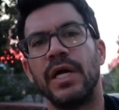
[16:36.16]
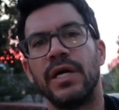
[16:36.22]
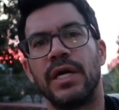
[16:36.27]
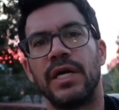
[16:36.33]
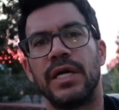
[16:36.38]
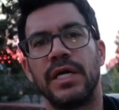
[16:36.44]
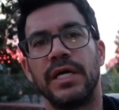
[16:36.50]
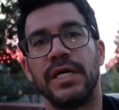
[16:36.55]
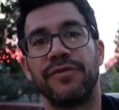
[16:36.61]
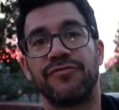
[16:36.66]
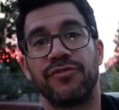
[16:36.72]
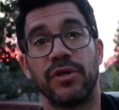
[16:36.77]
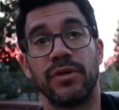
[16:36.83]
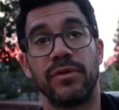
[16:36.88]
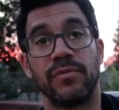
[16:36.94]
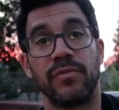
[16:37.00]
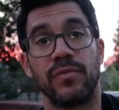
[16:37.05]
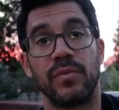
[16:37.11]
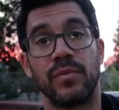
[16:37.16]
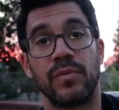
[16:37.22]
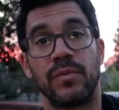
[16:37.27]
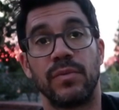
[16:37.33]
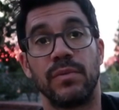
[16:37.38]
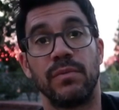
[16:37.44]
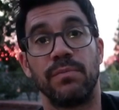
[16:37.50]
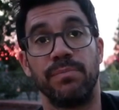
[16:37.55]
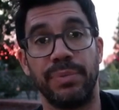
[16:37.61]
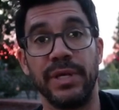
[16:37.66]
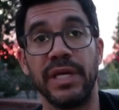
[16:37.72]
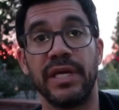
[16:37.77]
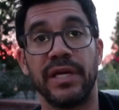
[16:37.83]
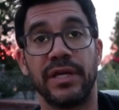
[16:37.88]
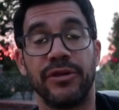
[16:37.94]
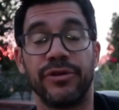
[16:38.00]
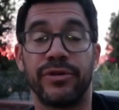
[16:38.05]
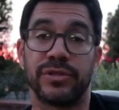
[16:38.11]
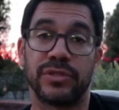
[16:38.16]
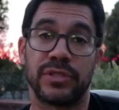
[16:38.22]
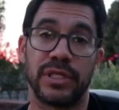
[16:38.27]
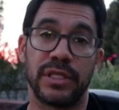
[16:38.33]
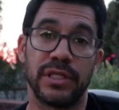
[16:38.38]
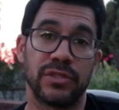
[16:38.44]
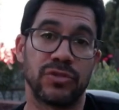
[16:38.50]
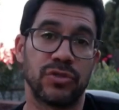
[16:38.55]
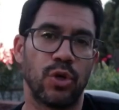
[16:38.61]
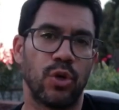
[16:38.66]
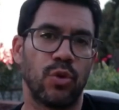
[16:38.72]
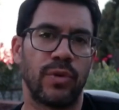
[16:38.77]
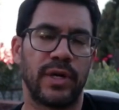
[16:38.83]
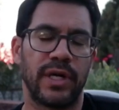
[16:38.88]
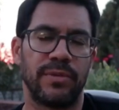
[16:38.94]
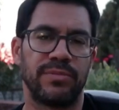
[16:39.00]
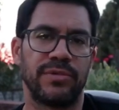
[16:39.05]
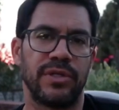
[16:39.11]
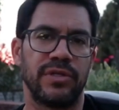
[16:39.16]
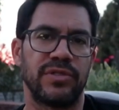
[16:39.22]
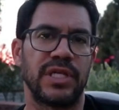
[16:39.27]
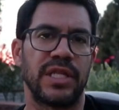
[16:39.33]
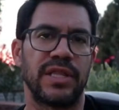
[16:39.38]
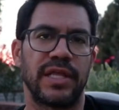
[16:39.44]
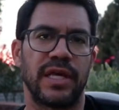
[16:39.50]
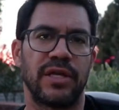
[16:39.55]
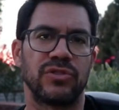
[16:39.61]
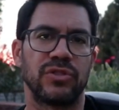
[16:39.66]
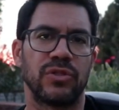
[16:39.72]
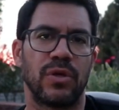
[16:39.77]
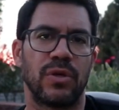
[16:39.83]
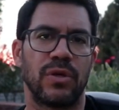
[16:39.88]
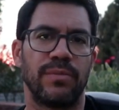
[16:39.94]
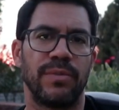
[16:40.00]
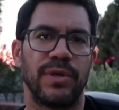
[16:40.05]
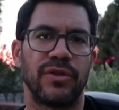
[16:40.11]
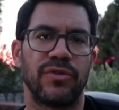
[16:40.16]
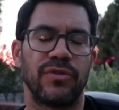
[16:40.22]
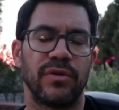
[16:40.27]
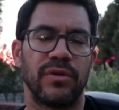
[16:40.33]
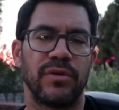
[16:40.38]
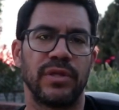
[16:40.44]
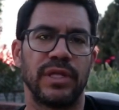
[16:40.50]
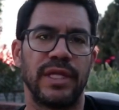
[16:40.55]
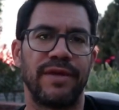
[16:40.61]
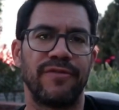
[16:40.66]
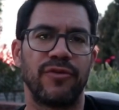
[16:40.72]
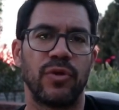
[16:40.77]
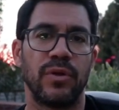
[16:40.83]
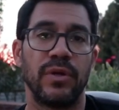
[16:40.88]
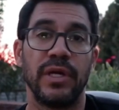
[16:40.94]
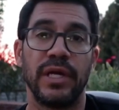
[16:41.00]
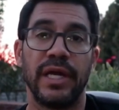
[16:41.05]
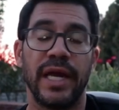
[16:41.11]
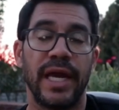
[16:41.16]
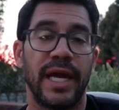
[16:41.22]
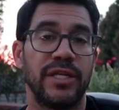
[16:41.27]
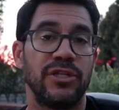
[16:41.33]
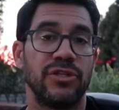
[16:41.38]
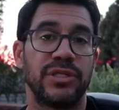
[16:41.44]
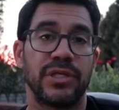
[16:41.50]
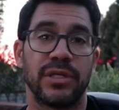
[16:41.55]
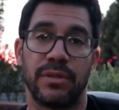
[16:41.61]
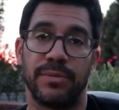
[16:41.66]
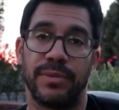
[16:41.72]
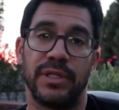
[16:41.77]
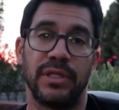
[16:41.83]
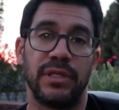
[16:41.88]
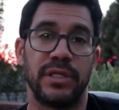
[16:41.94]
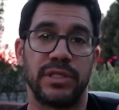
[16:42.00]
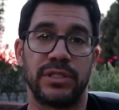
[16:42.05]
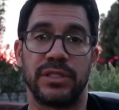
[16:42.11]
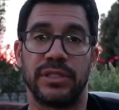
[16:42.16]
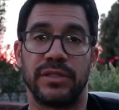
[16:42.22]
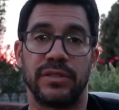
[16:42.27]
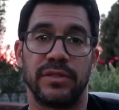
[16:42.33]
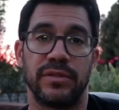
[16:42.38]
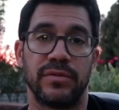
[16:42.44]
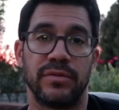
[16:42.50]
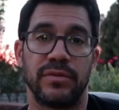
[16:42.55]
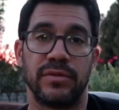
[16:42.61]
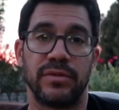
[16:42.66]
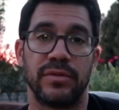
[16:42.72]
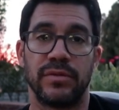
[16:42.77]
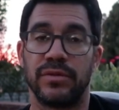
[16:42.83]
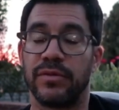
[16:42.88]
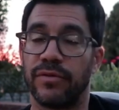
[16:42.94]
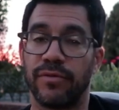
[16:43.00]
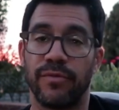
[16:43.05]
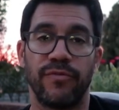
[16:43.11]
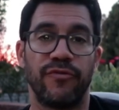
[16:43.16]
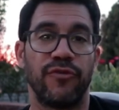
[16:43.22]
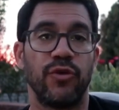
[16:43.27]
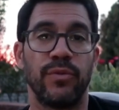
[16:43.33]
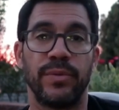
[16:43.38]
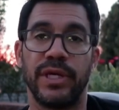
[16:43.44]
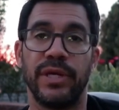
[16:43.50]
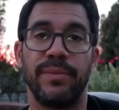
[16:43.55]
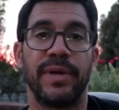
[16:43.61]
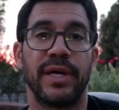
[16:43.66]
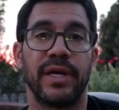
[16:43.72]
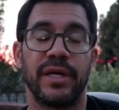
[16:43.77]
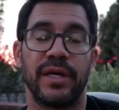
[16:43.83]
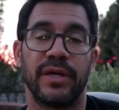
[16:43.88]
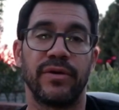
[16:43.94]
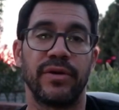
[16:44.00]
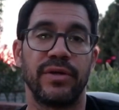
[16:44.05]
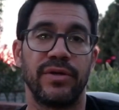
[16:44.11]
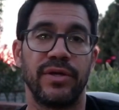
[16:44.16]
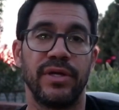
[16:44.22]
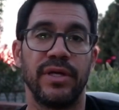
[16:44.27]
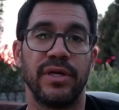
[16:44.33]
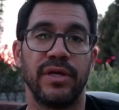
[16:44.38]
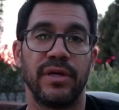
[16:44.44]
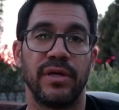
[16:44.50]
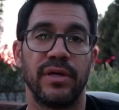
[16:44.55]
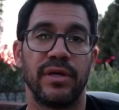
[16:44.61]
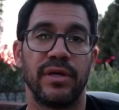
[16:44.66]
if they're big, you can say, let's go right up to the $10,000 a month level, and you tell them, and listen, full money back guarantee,